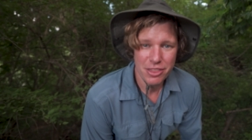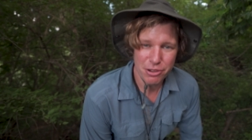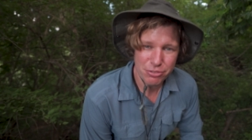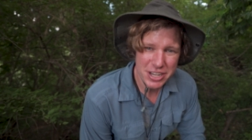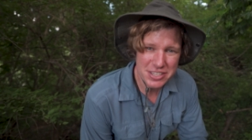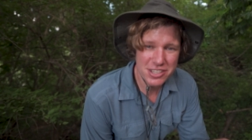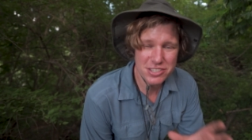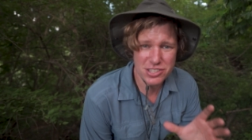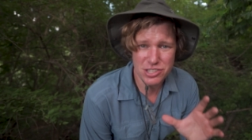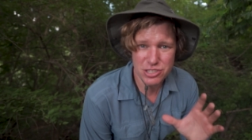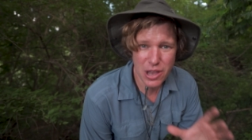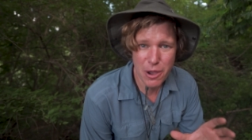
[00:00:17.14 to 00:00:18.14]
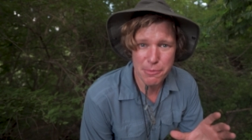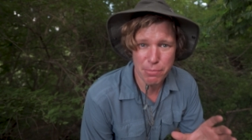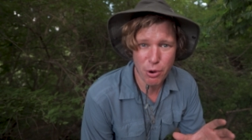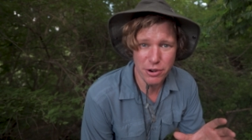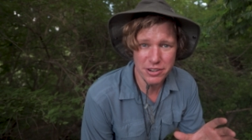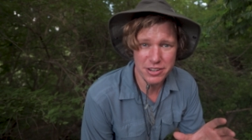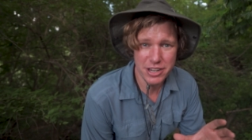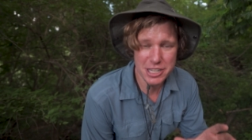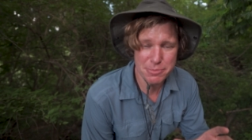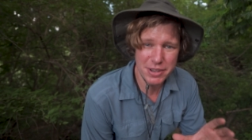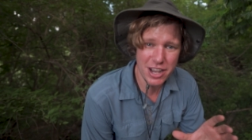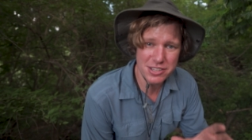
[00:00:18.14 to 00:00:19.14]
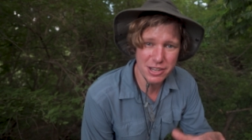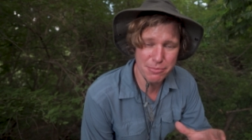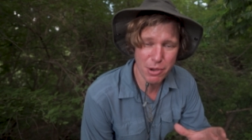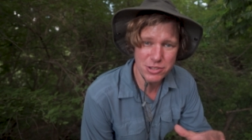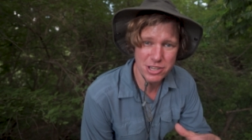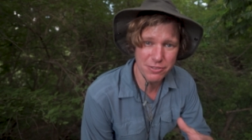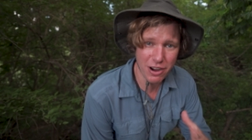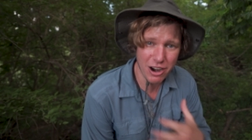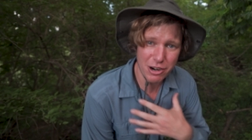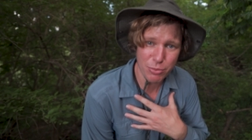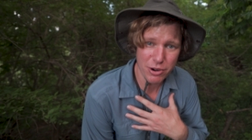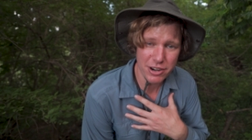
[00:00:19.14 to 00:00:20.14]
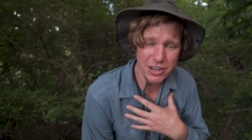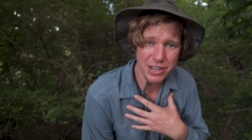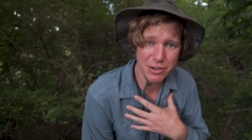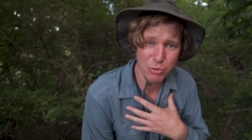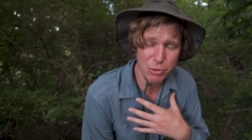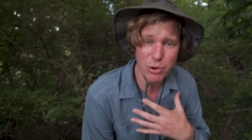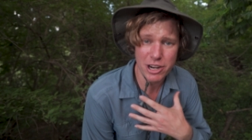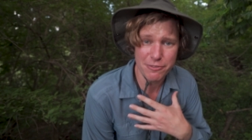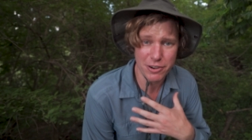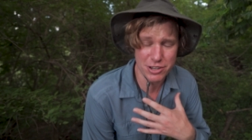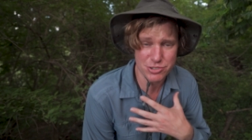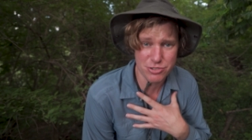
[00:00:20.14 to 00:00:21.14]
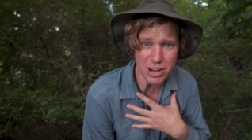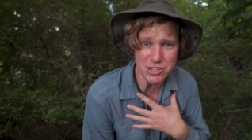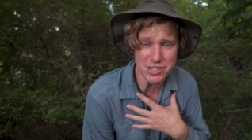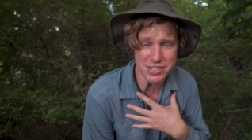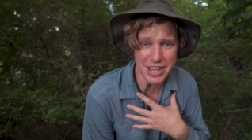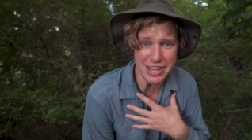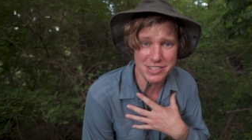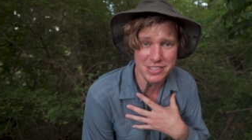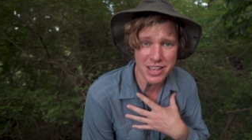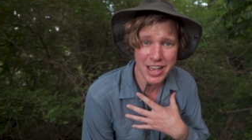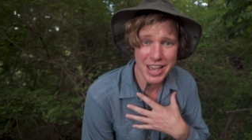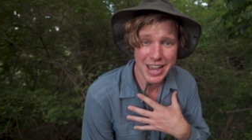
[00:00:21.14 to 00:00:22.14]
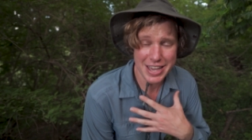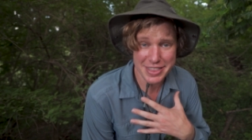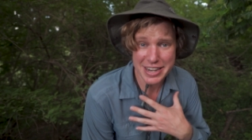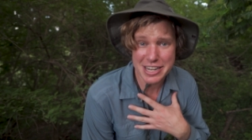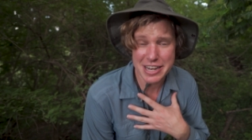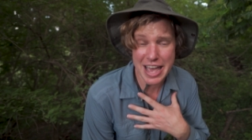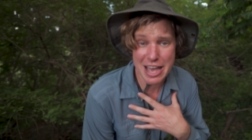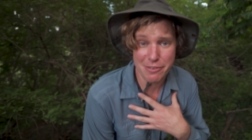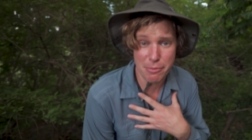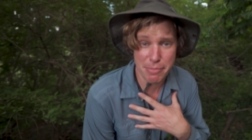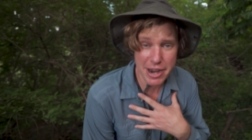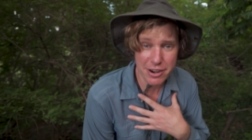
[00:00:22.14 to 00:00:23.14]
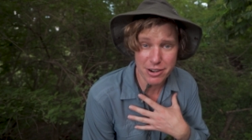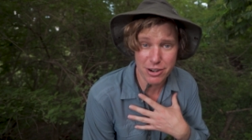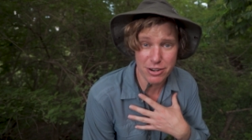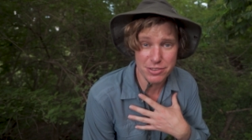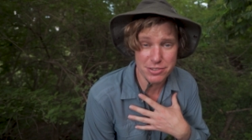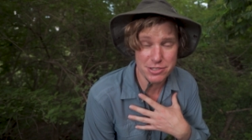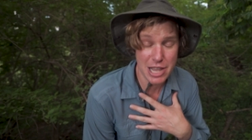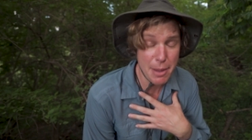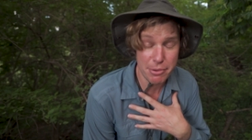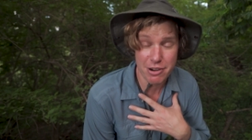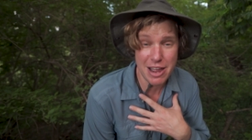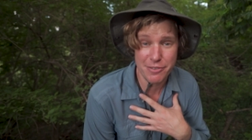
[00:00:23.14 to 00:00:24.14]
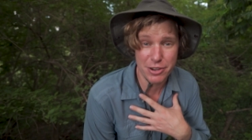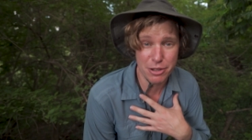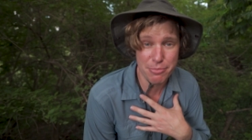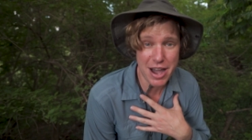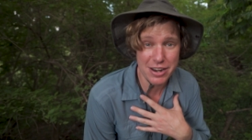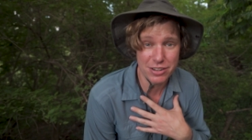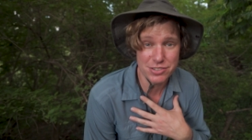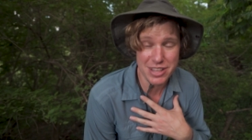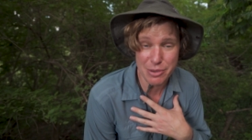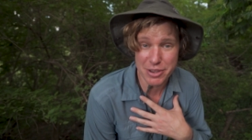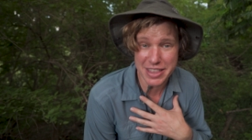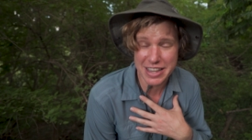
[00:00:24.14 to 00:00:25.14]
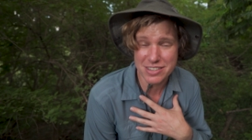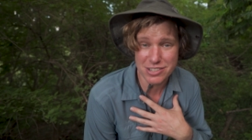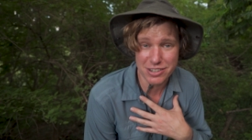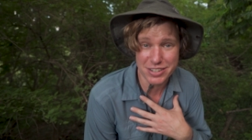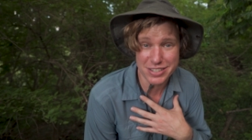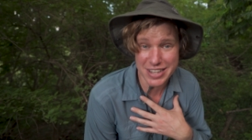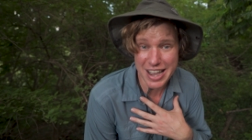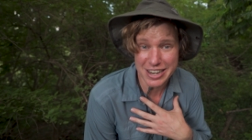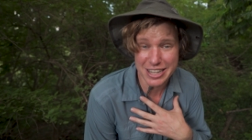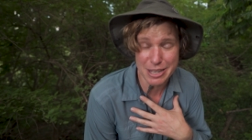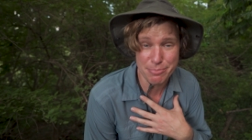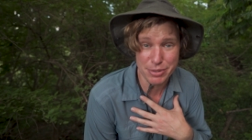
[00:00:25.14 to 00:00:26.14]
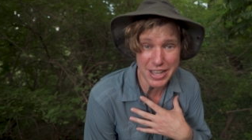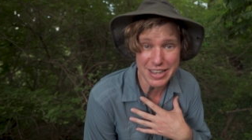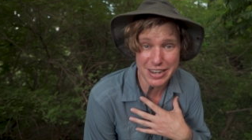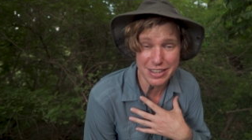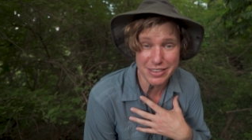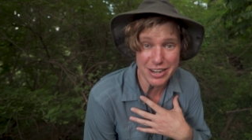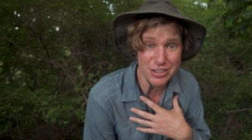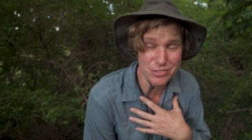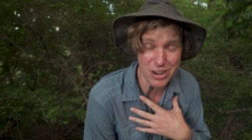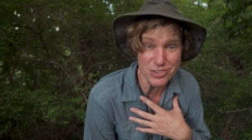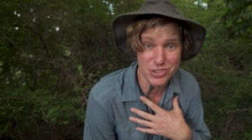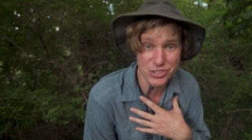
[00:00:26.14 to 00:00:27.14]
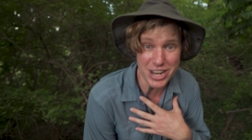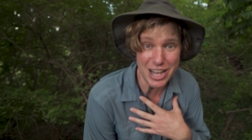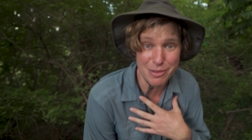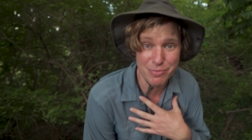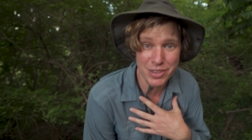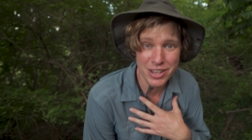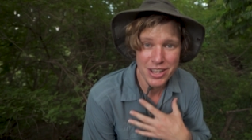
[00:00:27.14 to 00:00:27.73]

The reason this is so important is because on most of our work, we're working for construction sites and they need to have a bare earth topographical model so that way they can start designing and planning their construction job